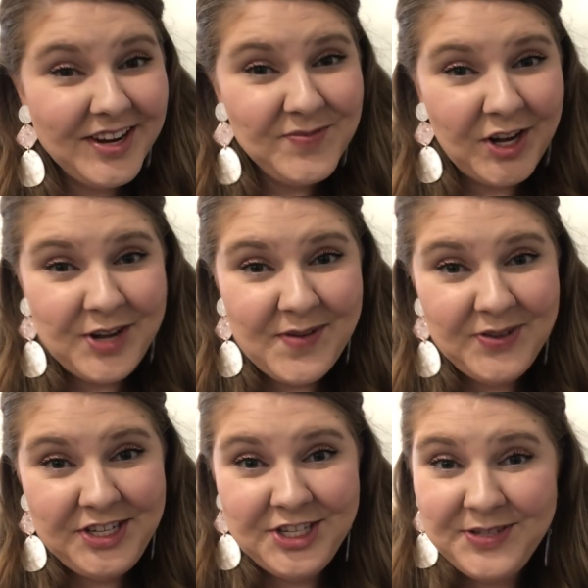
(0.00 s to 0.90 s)
I'm talking about
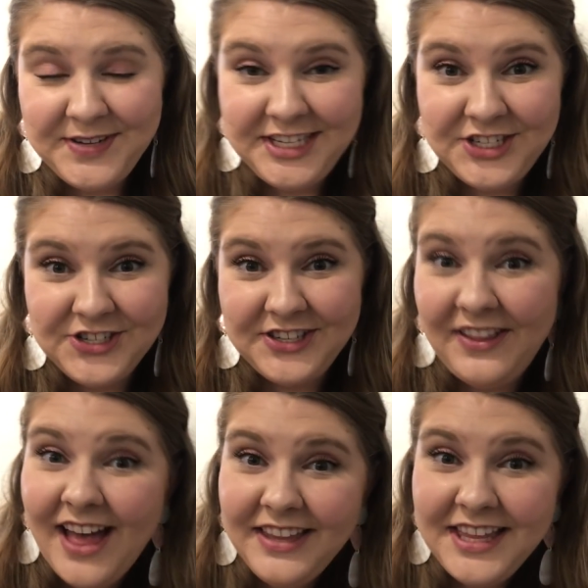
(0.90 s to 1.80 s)
Teachers Pay Teachers a
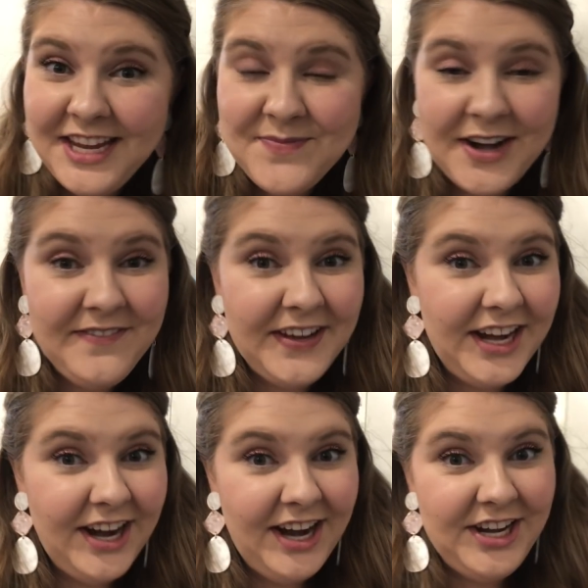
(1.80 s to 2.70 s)
lot lately, but I
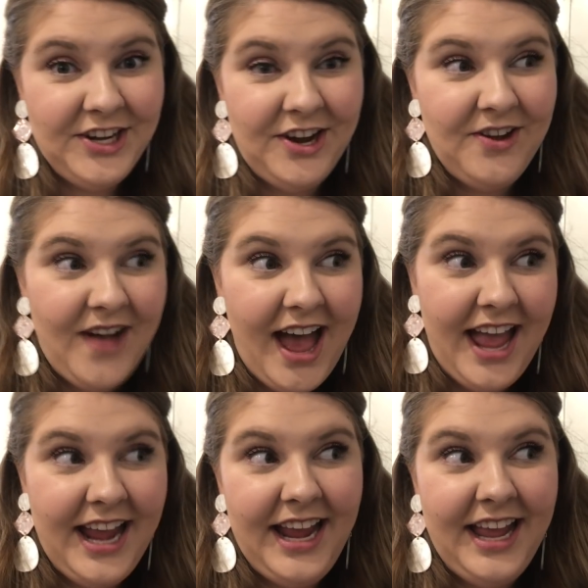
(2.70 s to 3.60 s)
figure, you know,
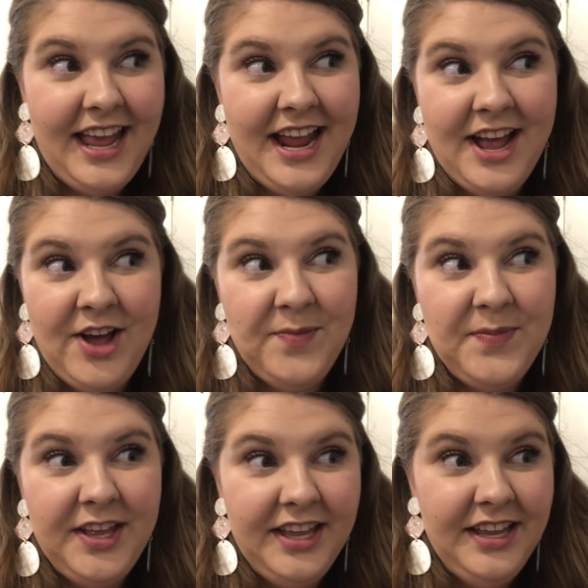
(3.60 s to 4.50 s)
I
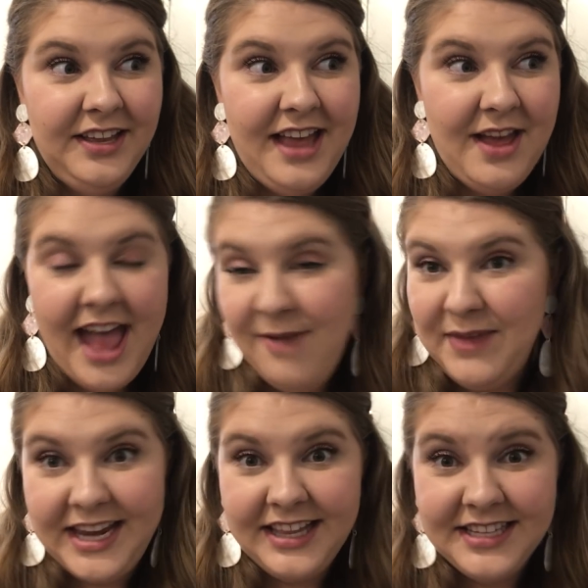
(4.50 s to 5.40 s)
am
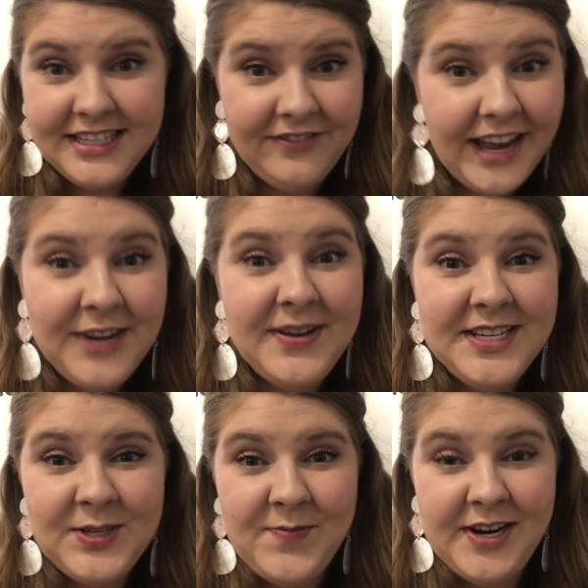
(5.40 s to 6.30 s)
making this stuff
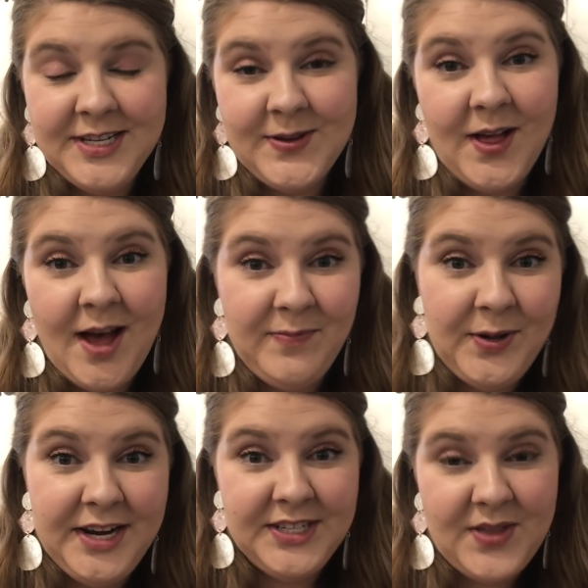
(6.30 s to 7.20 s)
anyways, so I might as well
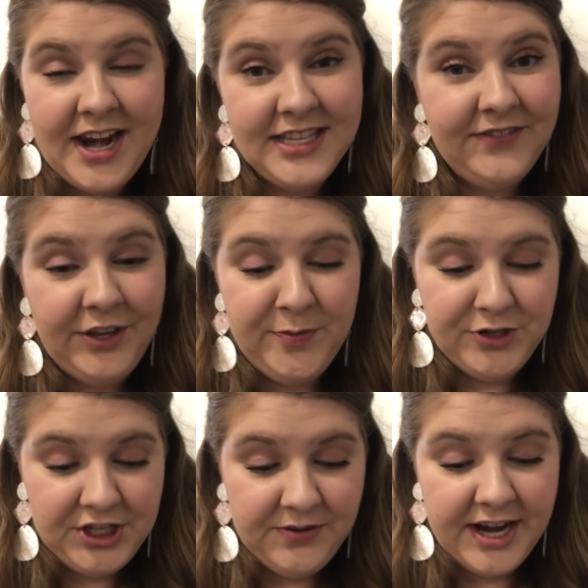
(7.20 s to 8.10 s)
upload it so that it's available
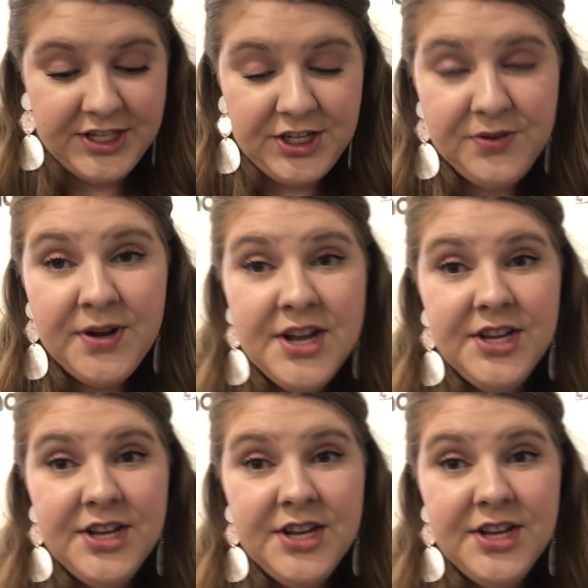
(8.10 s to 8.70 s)
to you guys too.